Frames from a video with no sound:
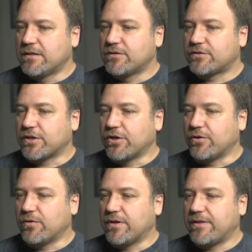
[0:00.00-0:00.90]

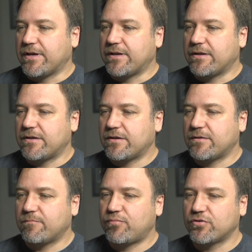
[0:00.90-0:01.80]
So and then
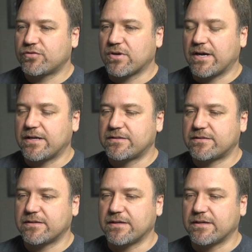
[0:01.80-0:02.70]
push
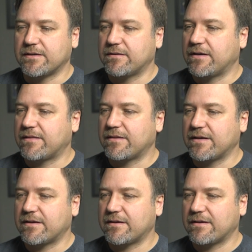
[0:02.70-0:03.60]
rods, I
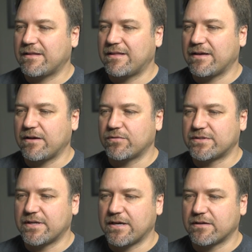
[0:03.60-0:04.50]
think that
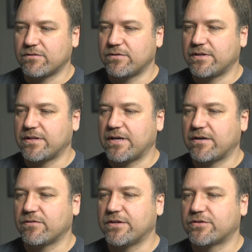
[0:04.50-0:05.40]
was not included in that
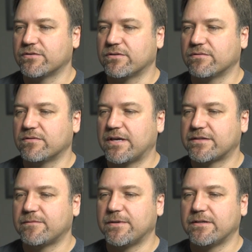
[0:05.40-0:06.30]
initial
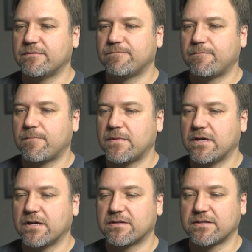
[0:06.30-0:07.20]
estimate
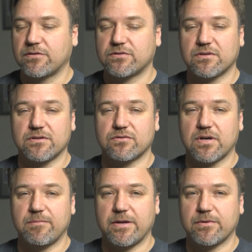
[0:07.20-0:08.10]
because I was going to
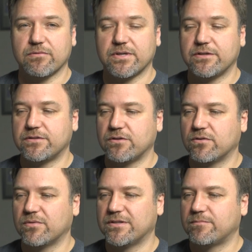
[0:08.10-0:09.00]
try maybe to reuse the
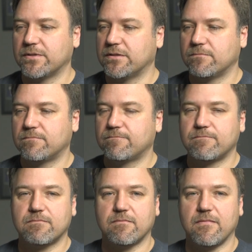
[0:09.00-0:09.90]
old ones, but
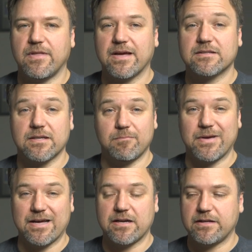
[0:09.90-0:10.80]
that's a
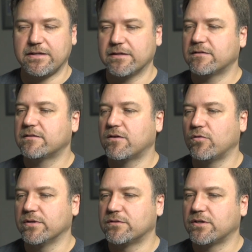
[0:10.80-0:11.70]
bad idea.
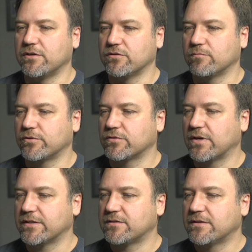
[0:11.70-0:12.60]
Always change your push
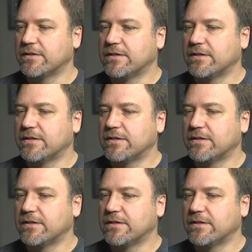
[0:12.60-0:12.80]
rods.